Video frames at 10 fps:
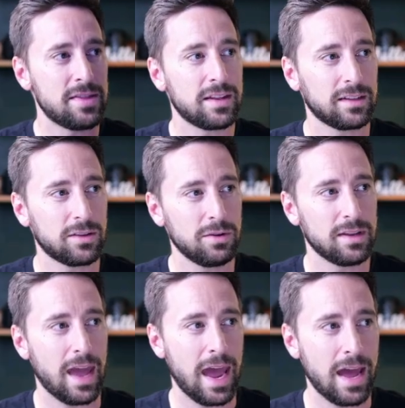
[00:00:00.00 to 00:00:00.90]
and then let's go
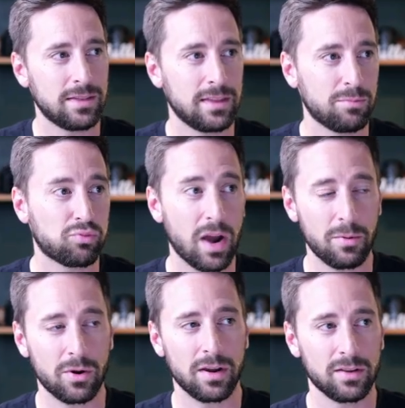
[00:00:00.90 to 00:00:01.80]
ahead and add the
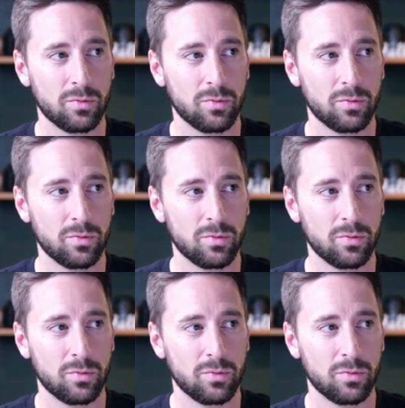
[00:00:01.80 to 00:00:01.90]
primary